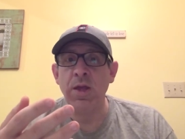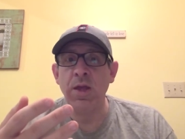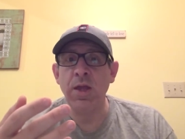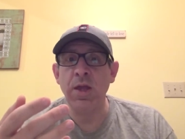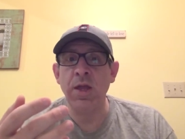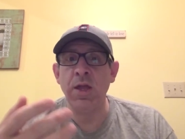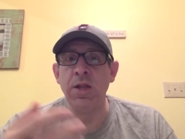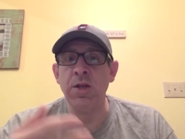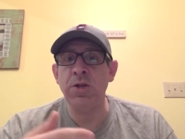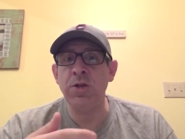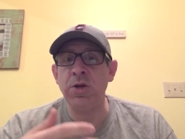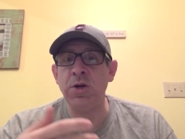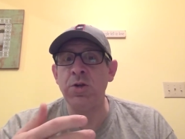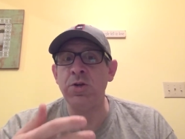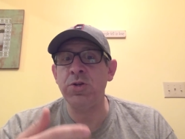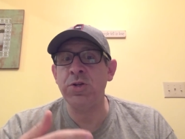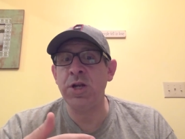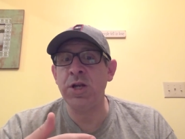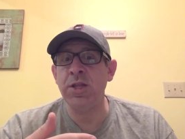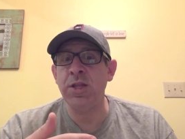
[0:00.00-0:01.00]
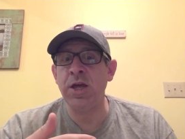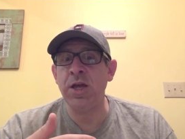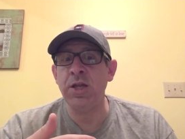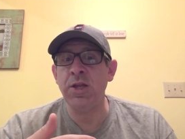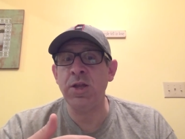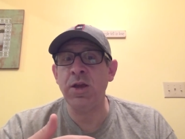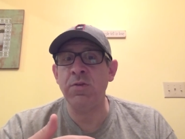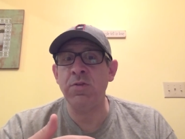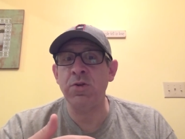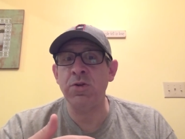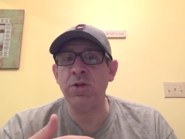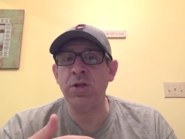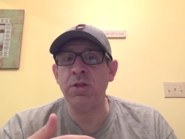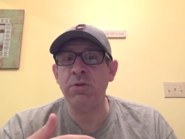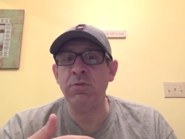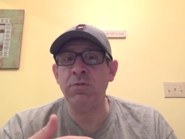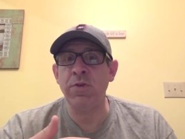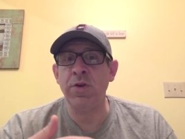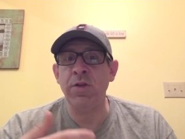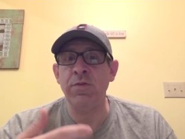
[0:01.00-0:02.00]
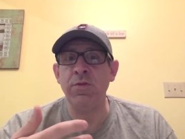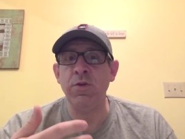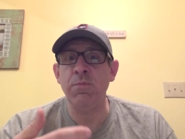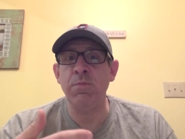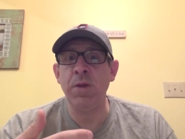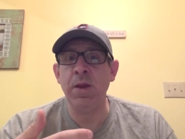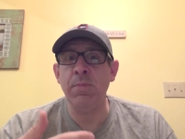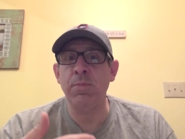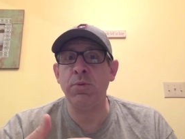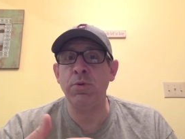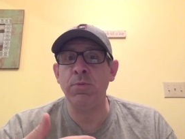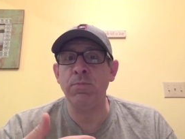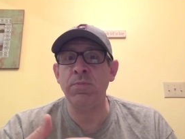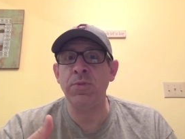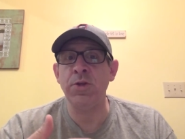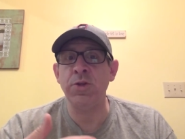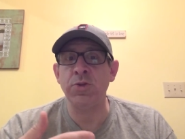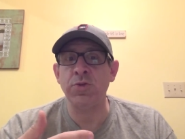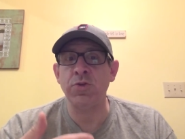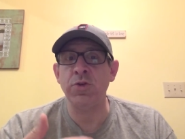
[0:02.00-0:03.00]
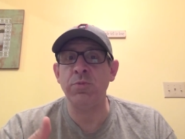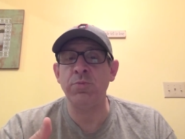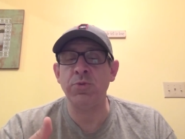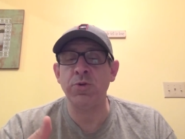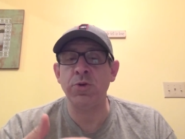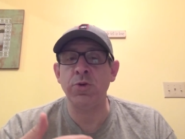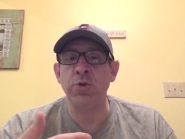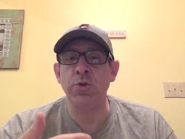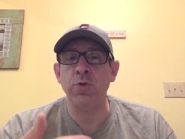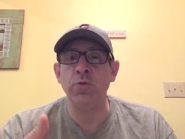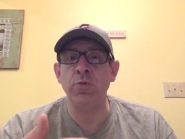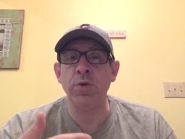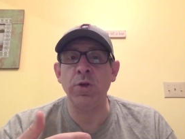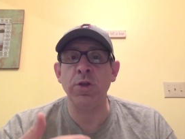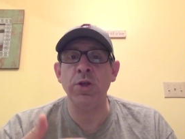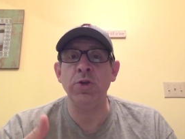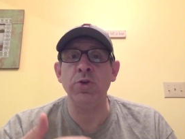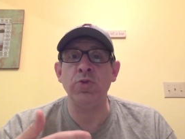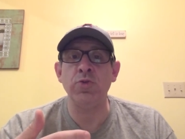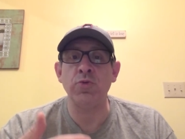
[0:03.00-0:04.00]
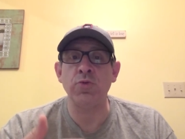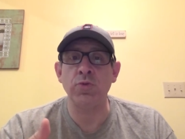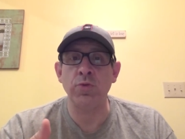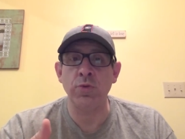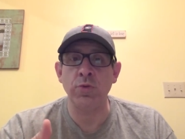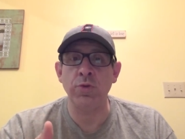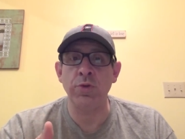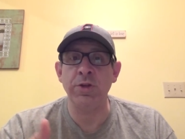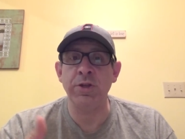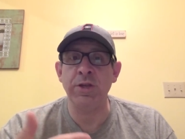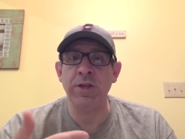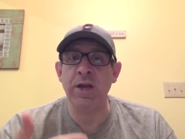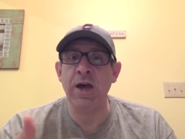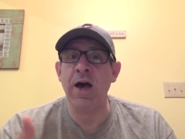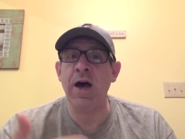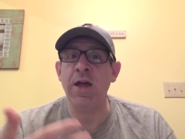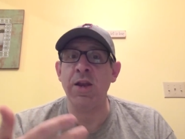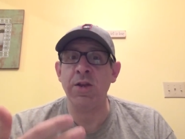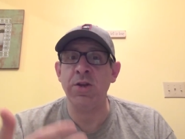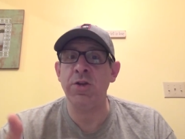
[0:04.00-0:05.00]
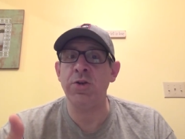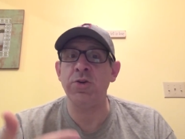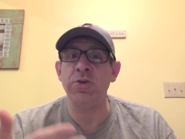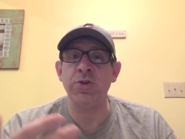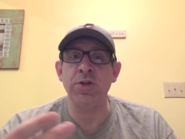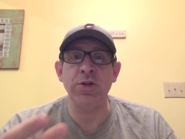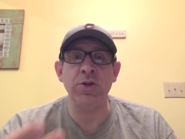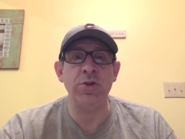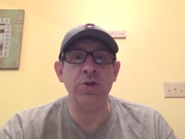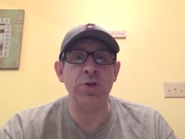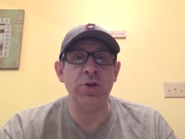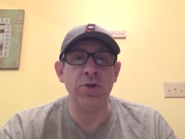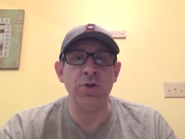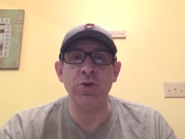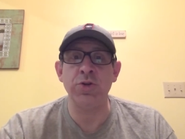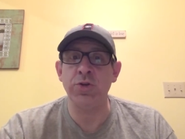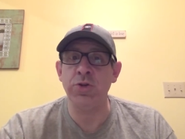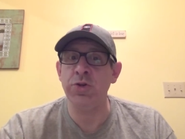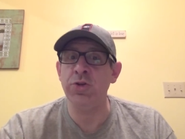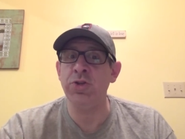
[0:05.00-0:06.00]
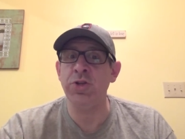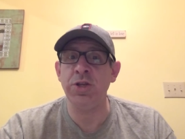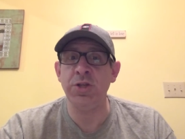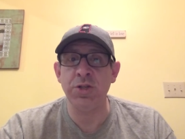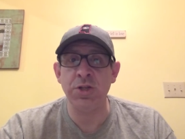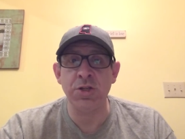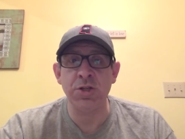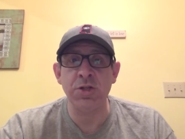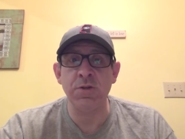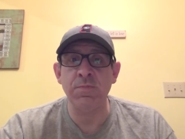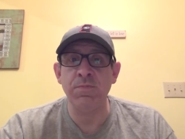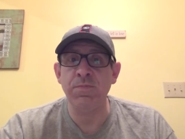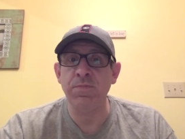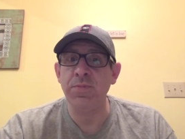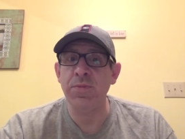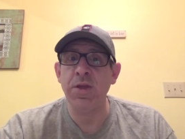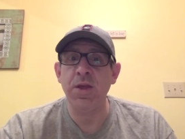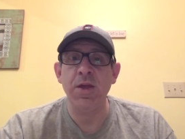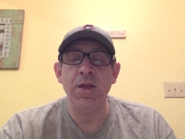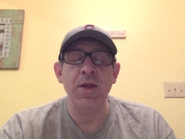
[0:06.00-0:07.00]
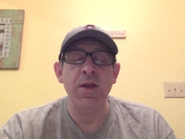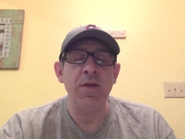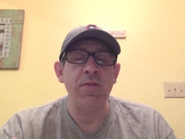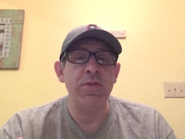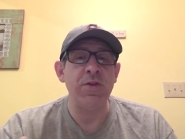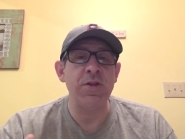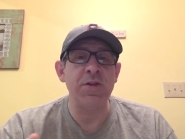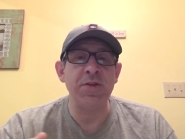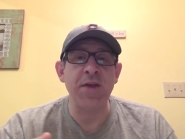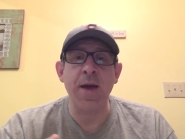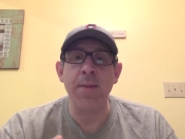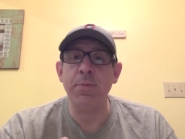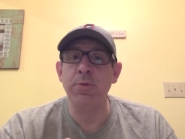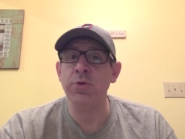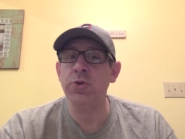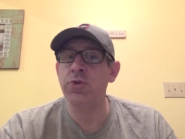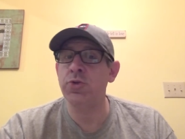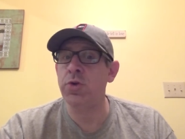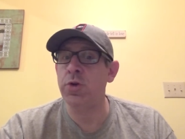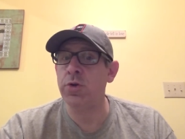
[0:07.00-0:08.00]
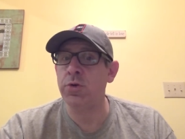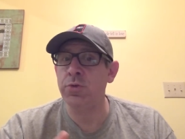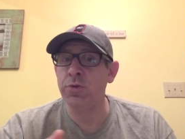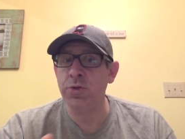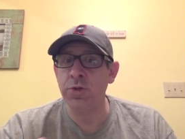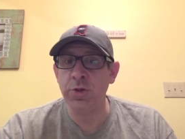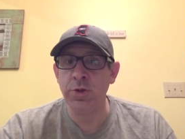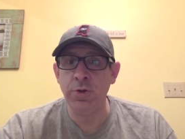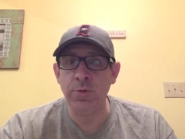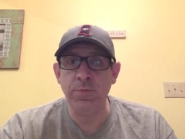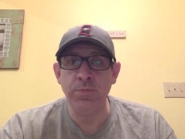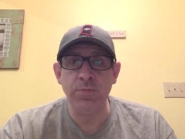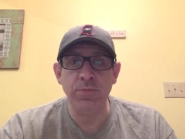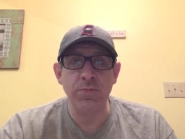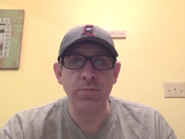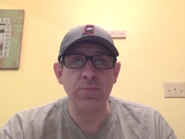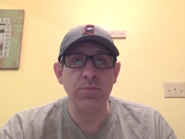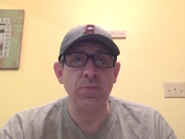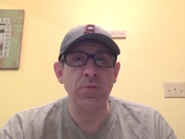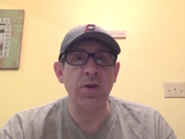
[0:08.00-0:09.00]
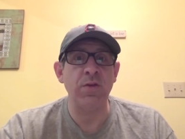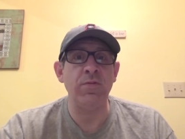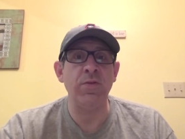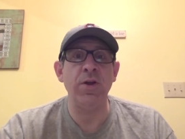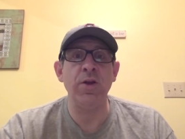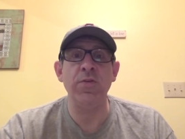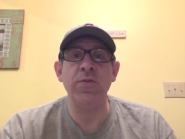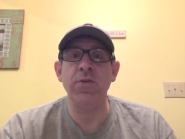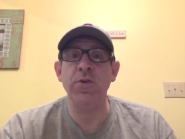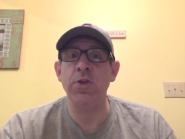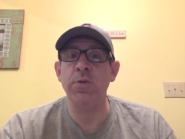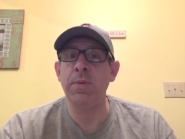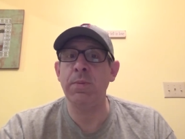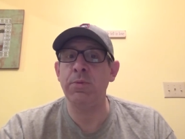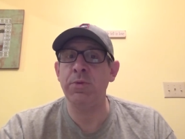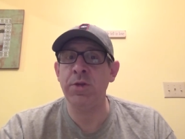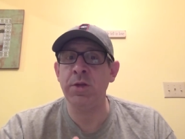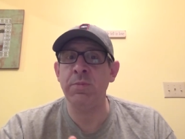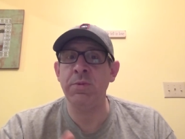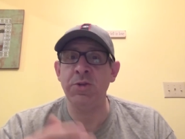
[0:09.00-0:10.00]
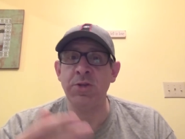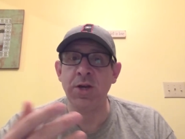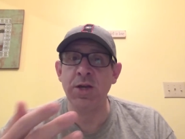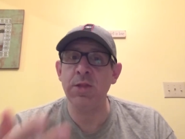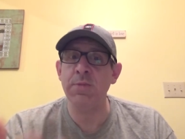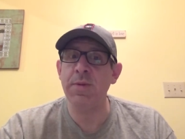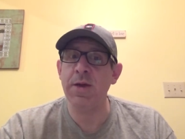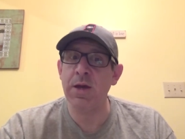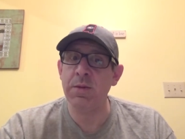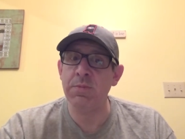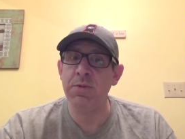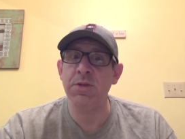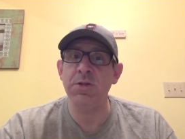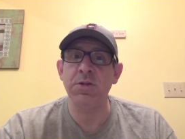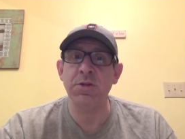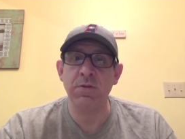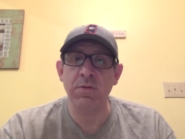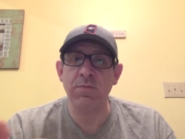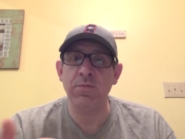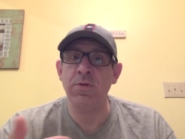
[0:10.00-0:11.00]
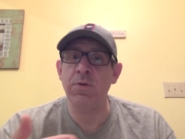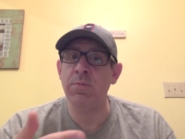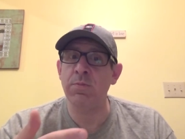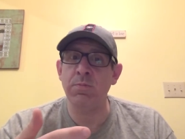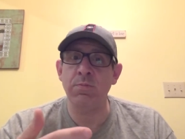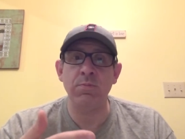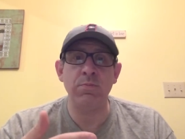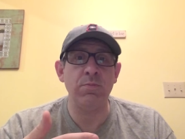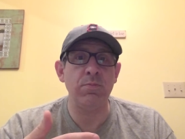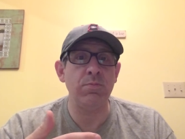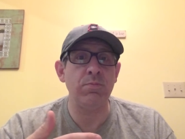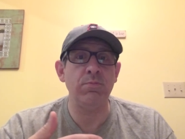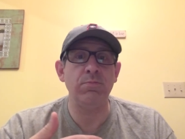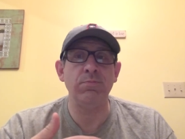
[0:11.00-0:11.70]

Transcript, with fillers: and to understand that, you have to understand there were very few people in Scripture who really truly got and understood, understood Jesus. The disciples struggled to, very few other people did. But John the Baptist, from